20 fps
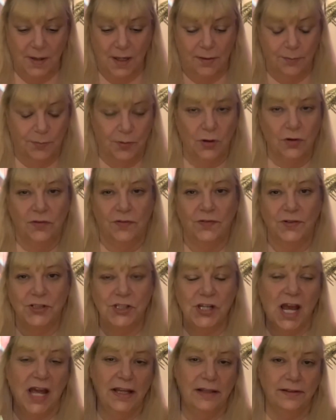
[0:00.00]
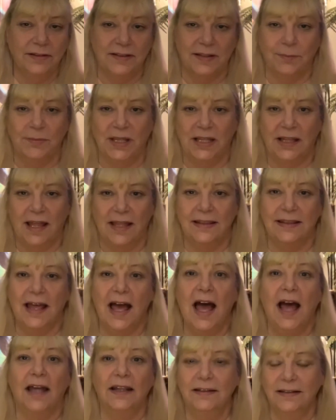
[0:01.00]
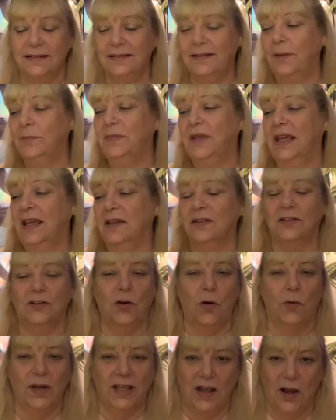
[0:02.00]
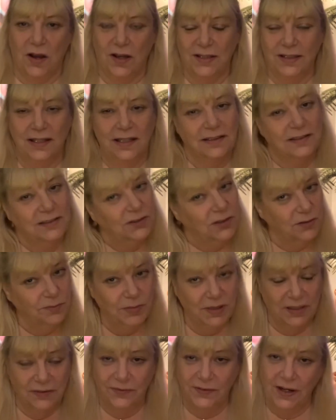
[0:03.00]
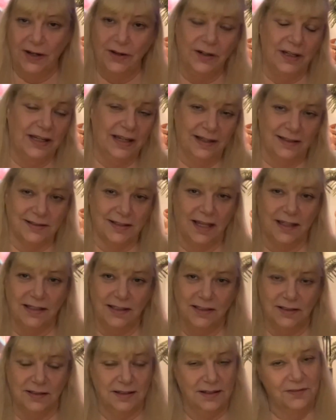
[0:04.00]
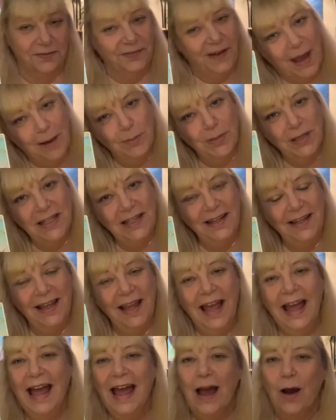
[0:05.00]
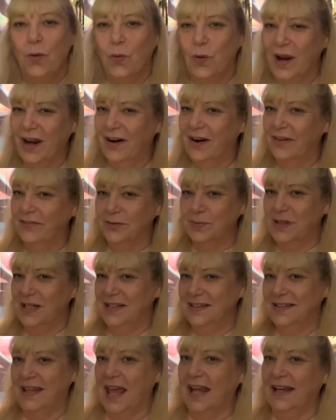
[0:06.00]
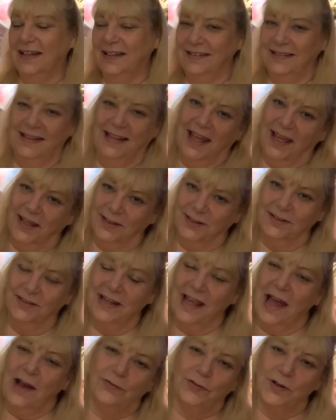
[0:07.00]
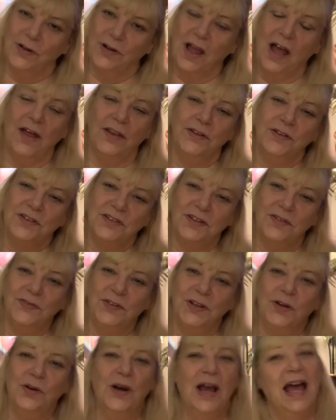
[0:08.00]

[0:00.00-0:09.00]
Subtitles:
birth of a child, something like that. Something is going on that could be very exciting to the family where everybody's getting together. Now, for others of you,